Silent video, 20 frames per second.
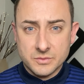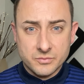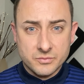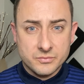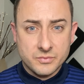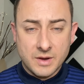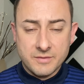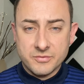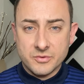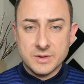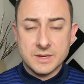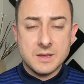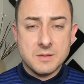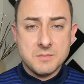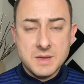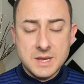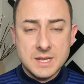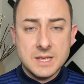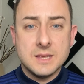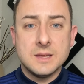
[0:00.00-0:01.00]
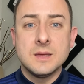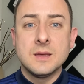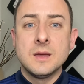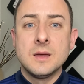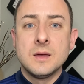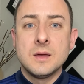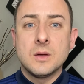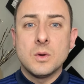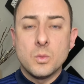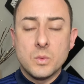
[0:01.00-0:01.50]
referee committee.
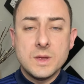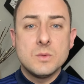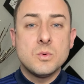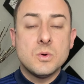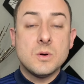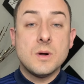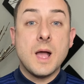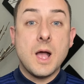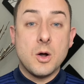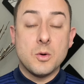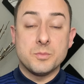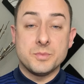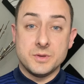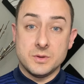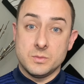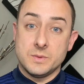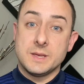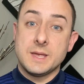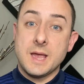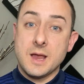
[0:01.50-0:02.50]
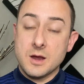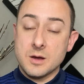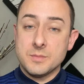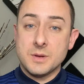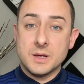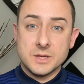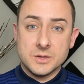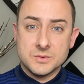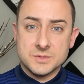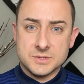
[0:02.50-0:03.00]
We will help you. We care
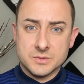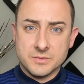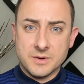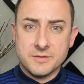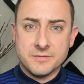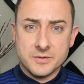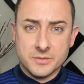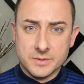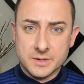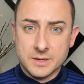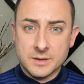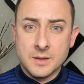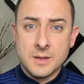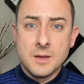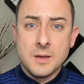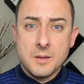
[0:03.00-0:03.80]
about you as a referee.